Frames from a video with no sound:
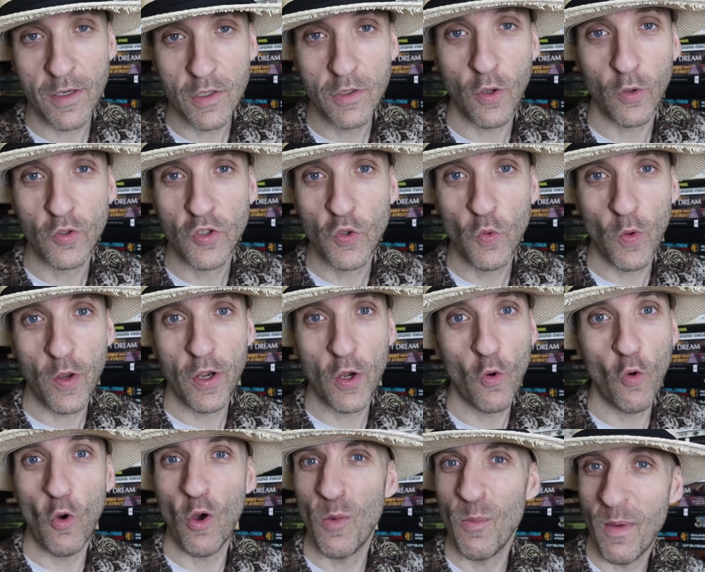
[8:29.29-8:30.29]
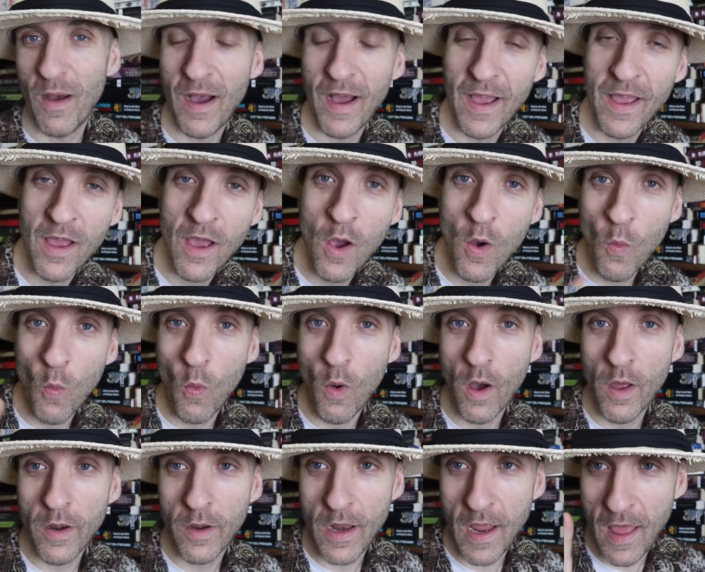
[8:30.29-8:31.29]
You don't you want to know what my
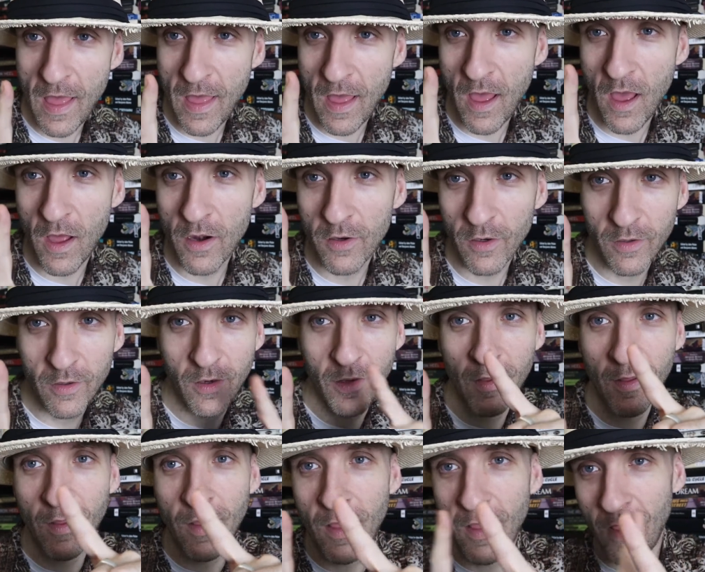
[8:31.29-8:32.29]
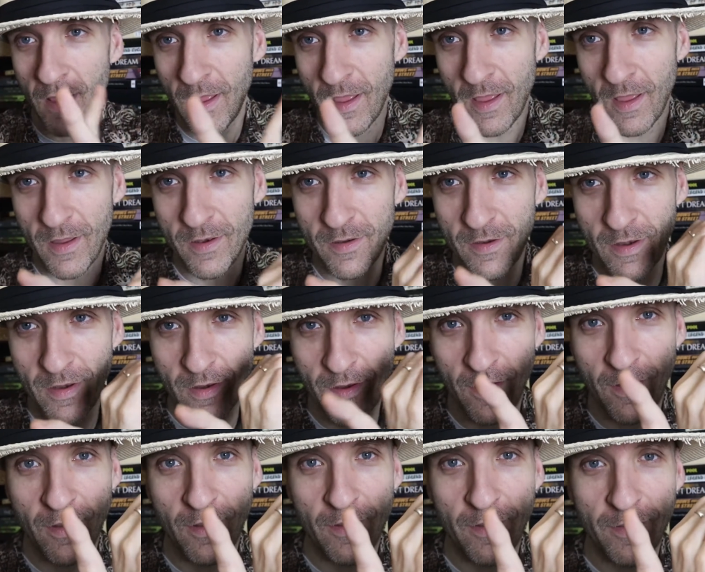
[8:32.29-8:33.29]
one hundred and
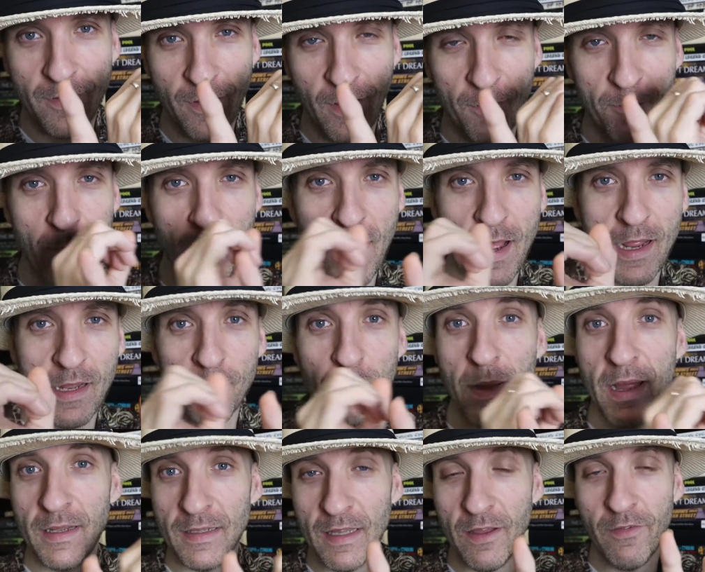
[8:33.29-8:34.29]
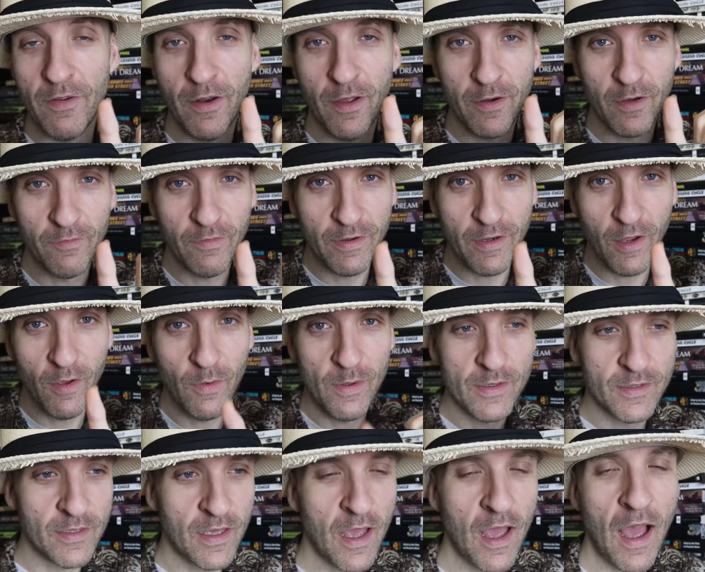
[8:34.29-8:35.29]
and uh, my my eleven hundred video
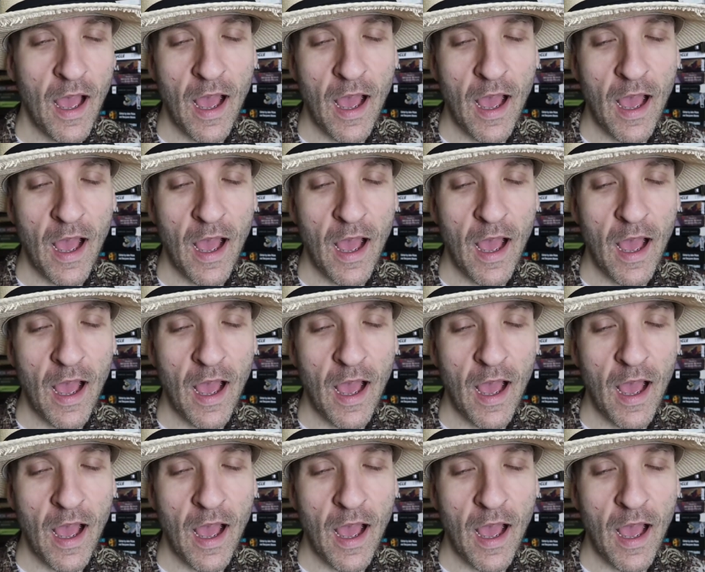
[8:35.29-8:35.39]
is?